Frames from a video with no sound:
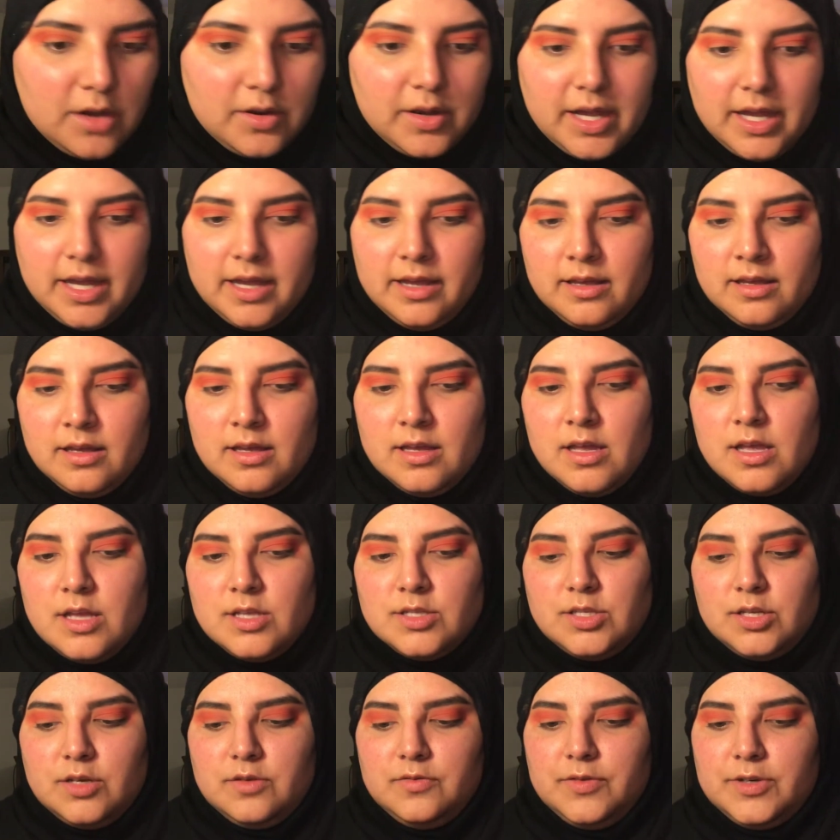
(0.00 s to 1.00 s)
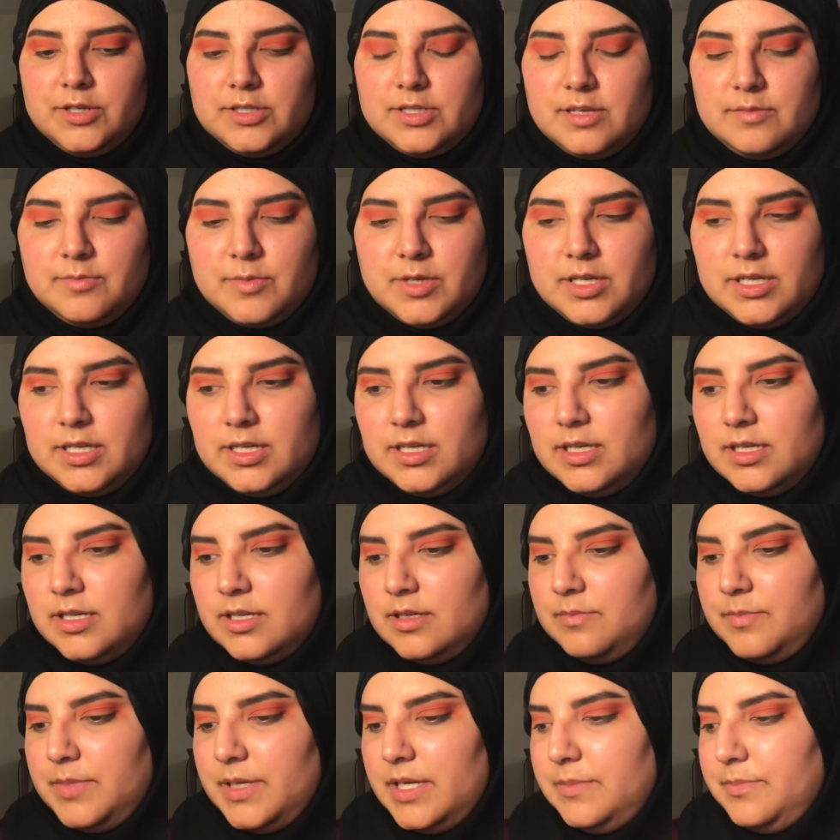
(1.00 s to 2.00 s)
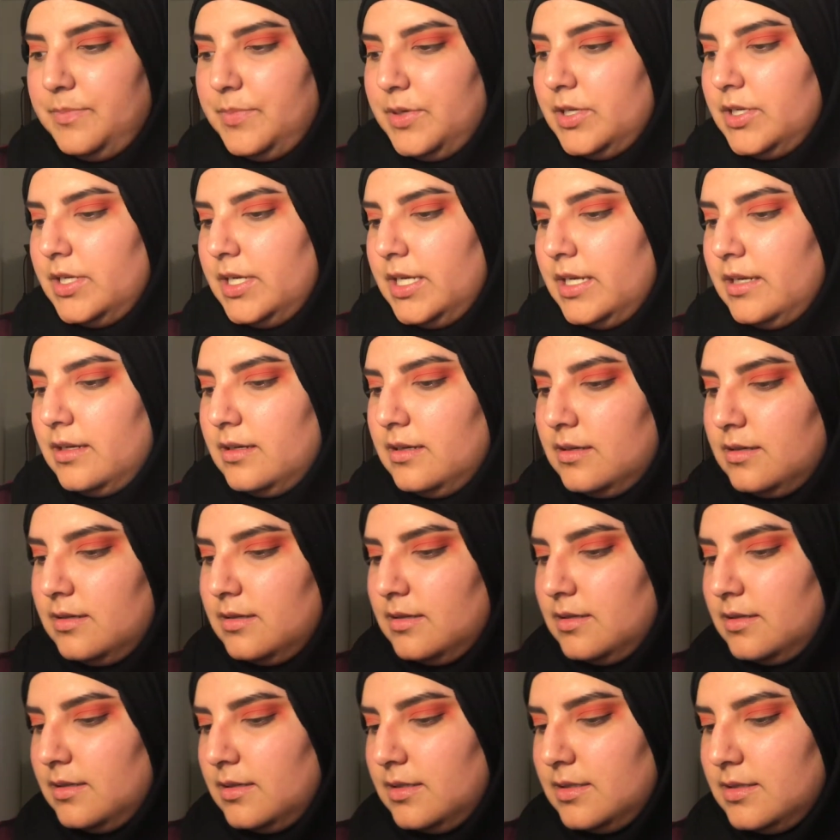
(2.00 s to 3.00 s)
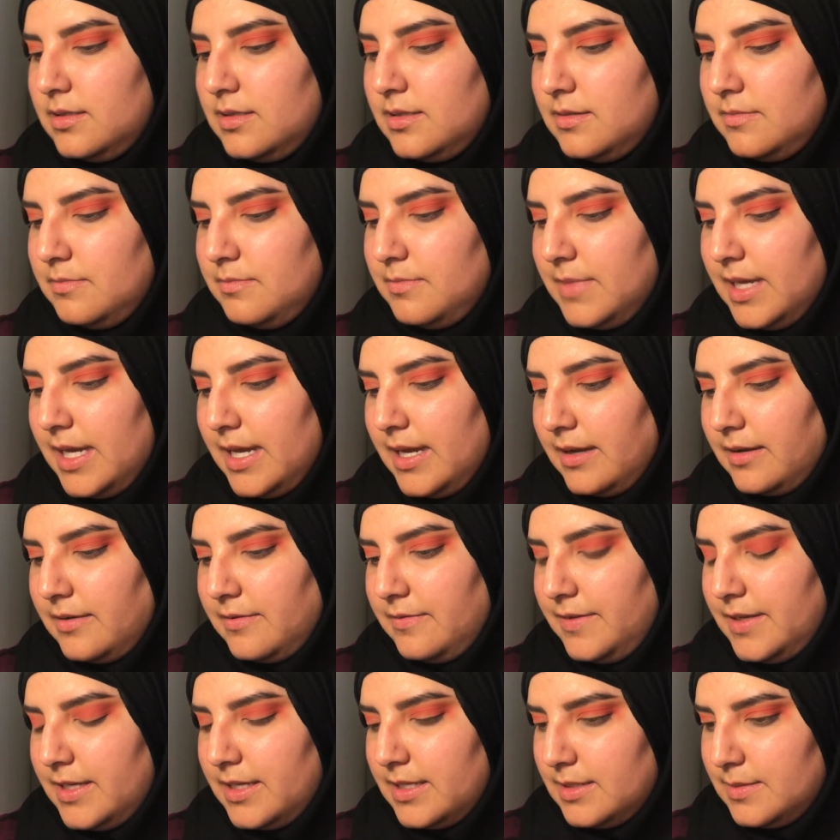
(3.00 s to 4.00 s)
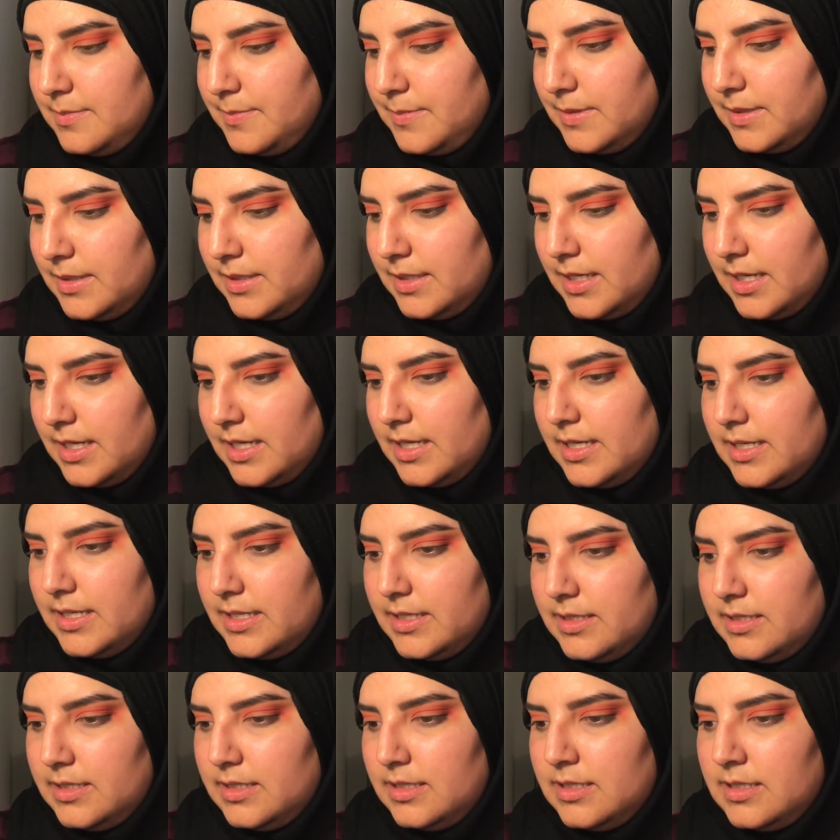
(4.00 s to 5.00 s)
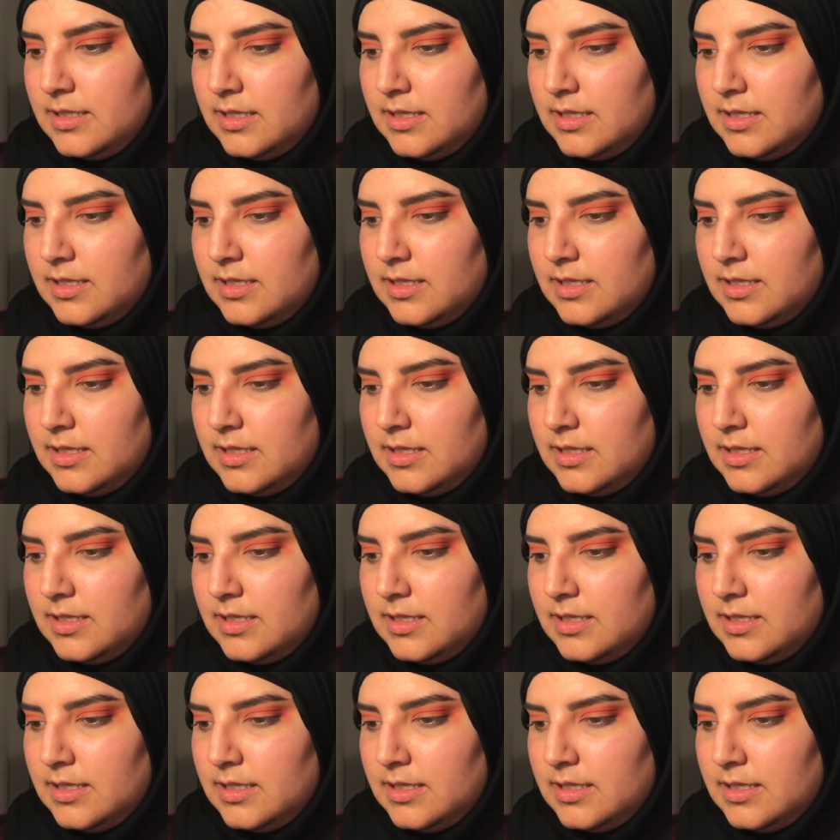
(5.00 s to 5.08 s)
Okay, so first I'm gonna be putting on some MAC Fix Plus.